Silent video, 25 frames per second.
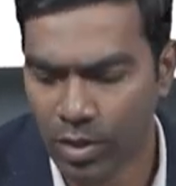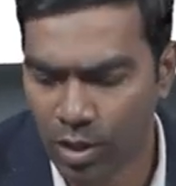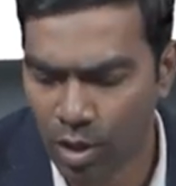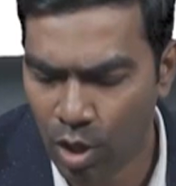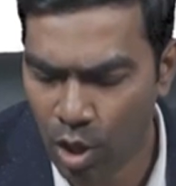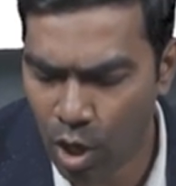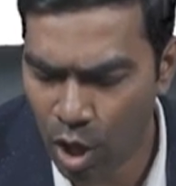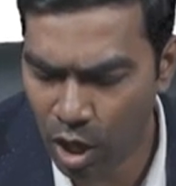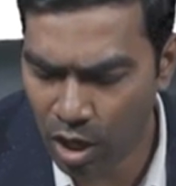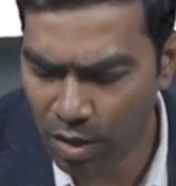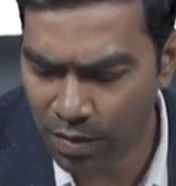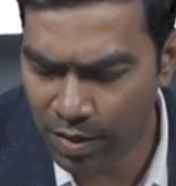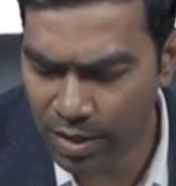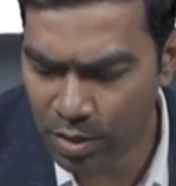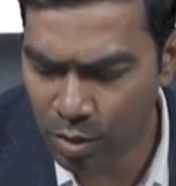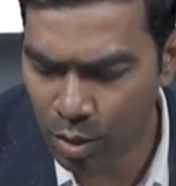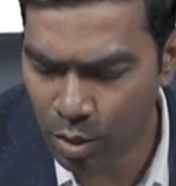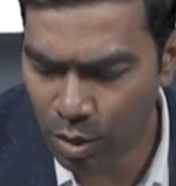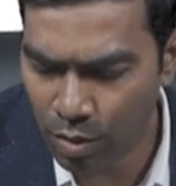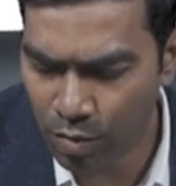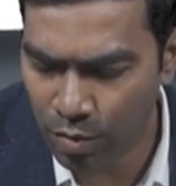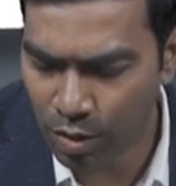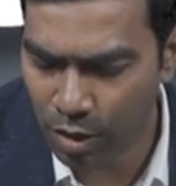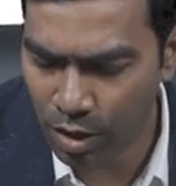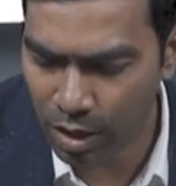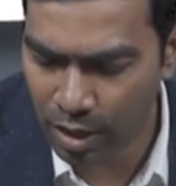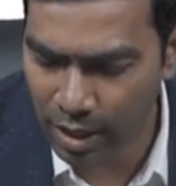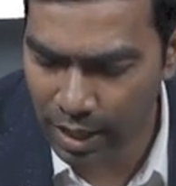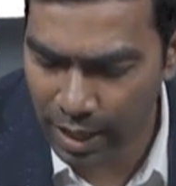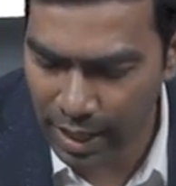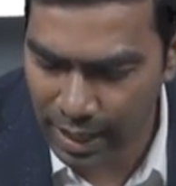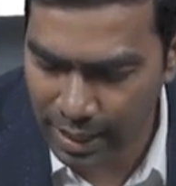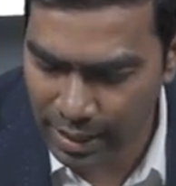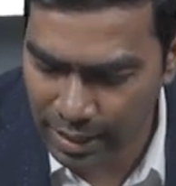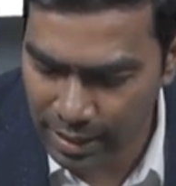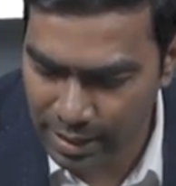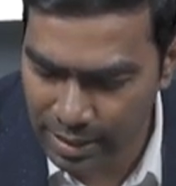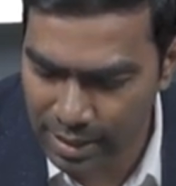always go for
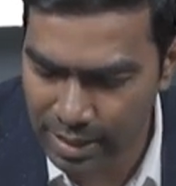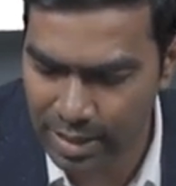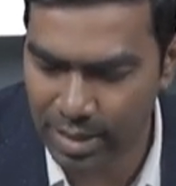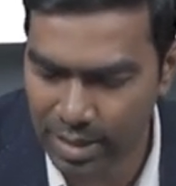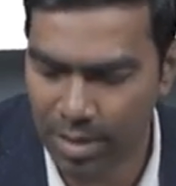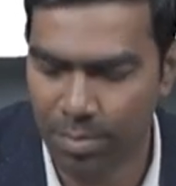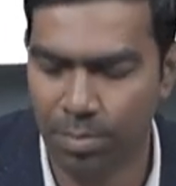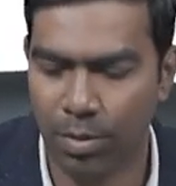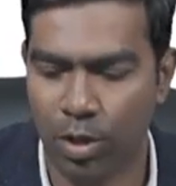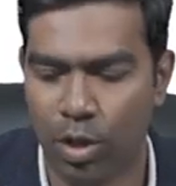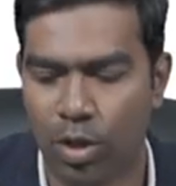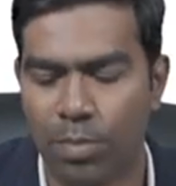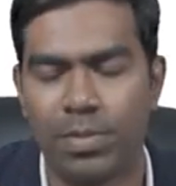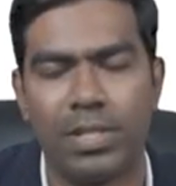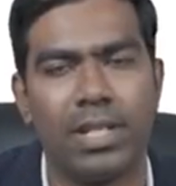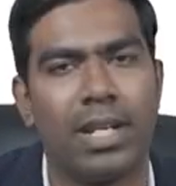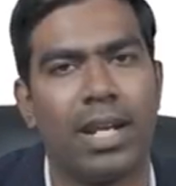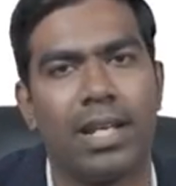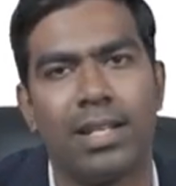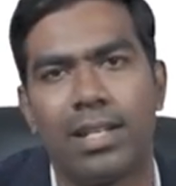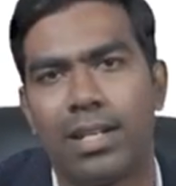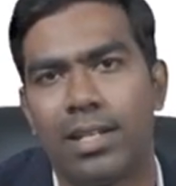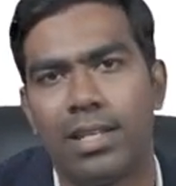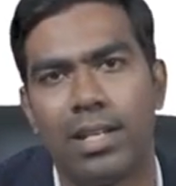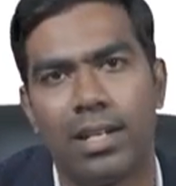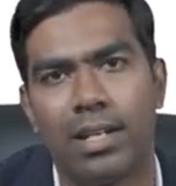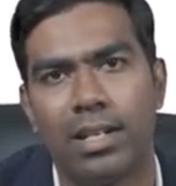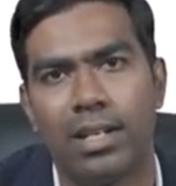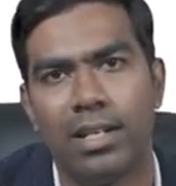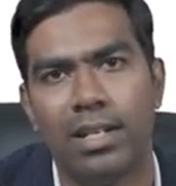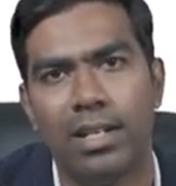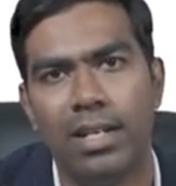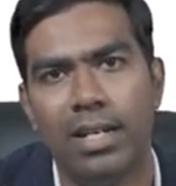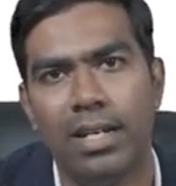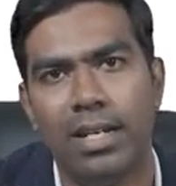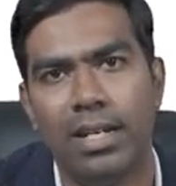excision biopsy rather than a